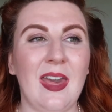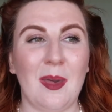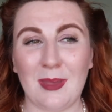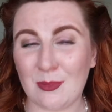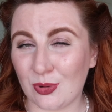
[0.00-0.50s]

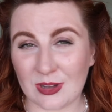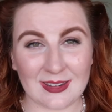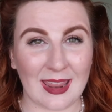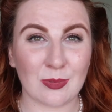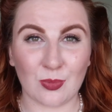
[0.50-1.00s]
a bit more in
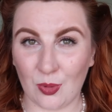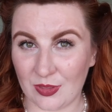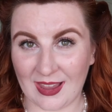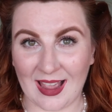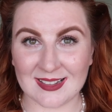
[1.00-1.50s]
depth what
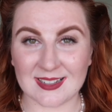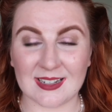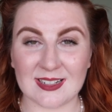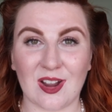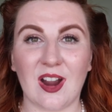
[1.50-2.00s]
the
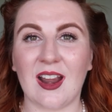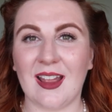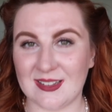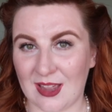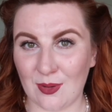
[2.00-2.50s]
categories are
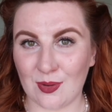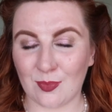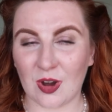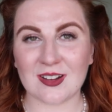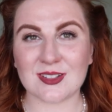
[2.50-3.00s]
and how it
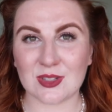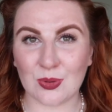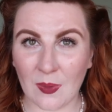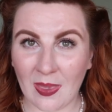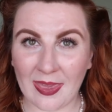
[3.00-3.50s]
works,
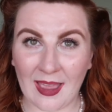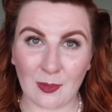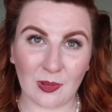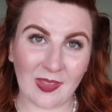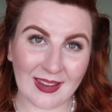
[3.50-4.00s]
so
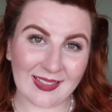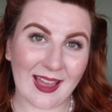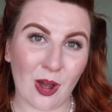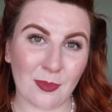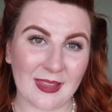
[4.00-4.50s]
I will link
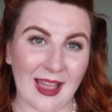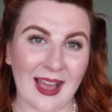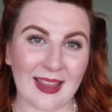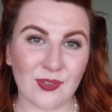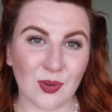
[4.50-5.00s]
that up in the
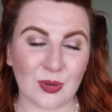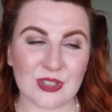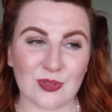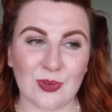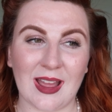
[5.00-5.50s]
eye if you
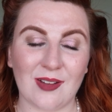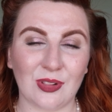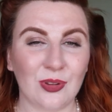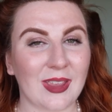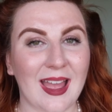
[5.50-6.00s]
want to go and have a
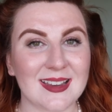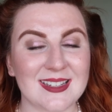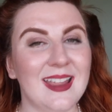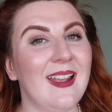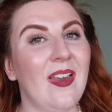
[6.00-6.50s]
look at
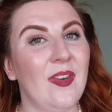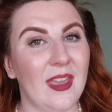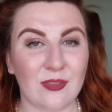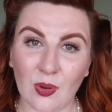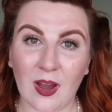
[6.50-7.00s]
it.
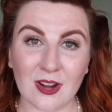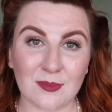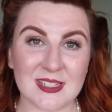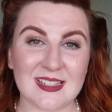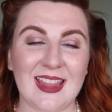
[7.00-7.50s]
If you are
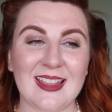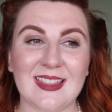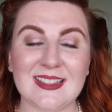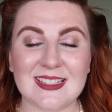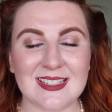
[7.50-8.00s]
up to date,
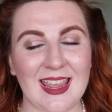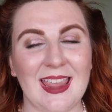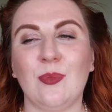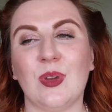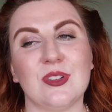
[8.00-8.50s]
then
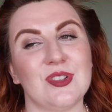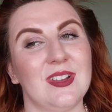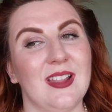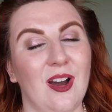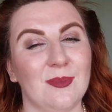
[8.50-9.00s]
today we are
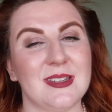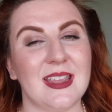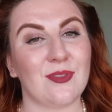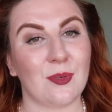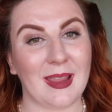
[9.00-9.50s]
doing the
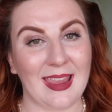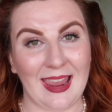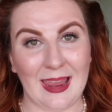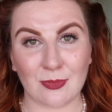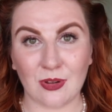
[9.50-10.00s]
update for my
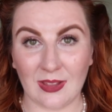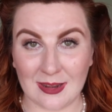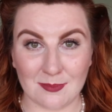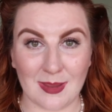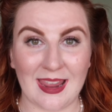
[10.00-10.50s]
April
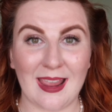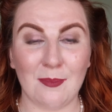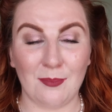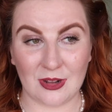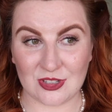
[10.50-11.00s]
and May
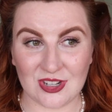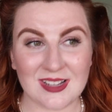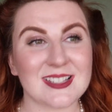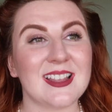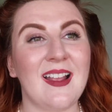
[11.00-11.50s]

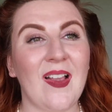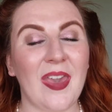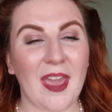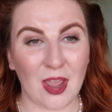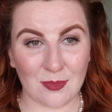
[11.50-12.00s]
budgets,
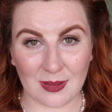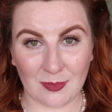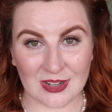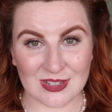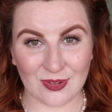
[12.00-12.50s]
how my
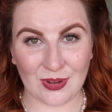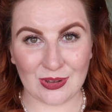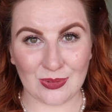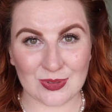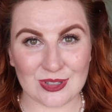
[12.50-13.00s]
money's gone
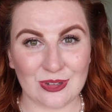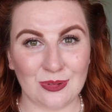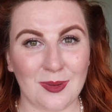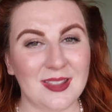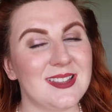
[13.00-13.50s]
in those
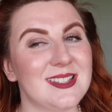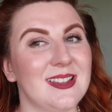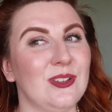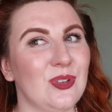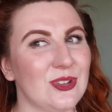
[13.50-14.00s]
2 months.
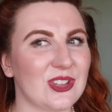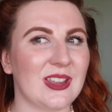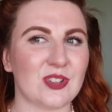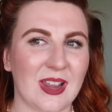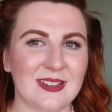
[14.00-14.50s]
Usually
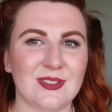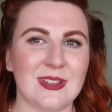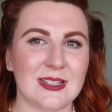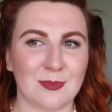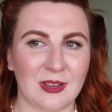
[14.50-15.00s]
I try and do
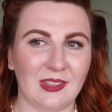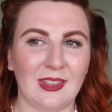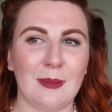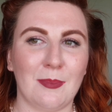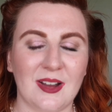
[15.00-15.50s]
these
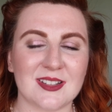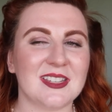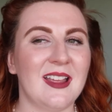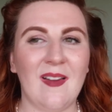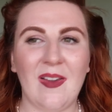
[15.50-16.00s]
monthly, but
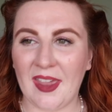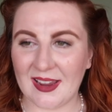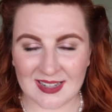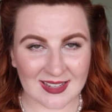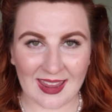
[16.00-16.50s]

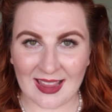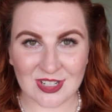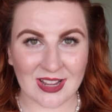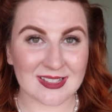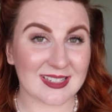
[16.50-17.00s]
I didn't get a
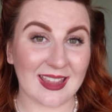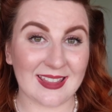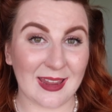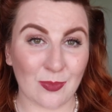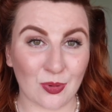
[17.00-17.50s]
chance to get
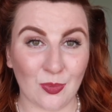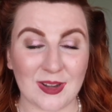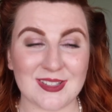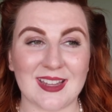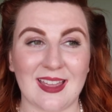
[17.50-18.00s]
the April
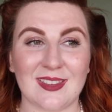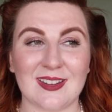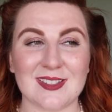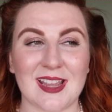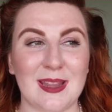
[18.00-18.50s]
one together
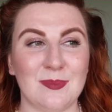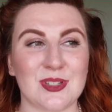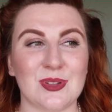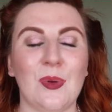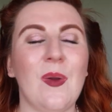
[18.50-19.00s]
in time,
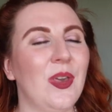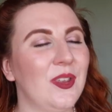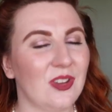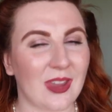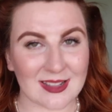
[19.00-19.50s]
so
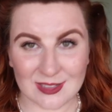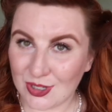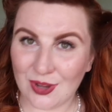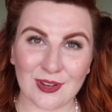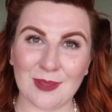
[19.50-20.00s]
you're getting
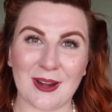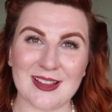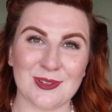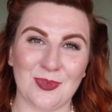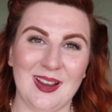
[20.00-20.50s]
two for the
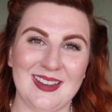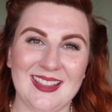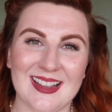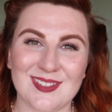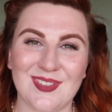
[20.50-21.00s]
price of one in
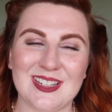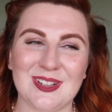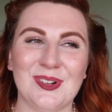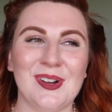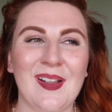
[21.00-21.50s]
this
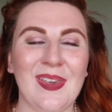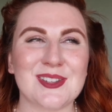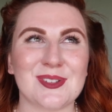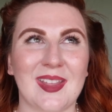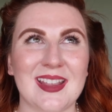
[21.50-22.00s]
video.
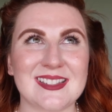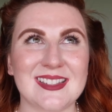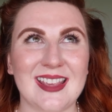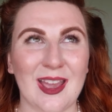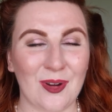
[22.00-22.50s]
So let's
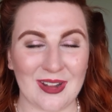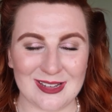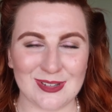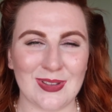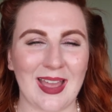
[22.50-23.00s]
get on
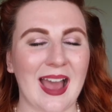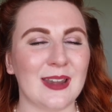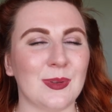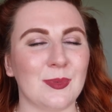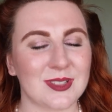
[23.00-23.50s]
into it,
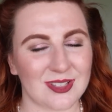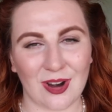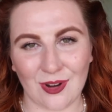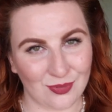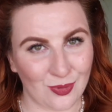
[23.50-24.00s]
and we will
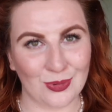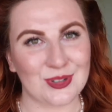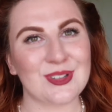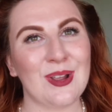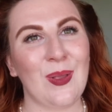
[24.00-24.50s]
start, of
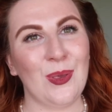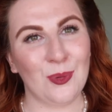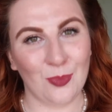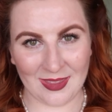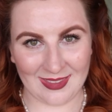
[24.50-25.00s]
course,
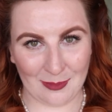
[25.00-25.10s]
with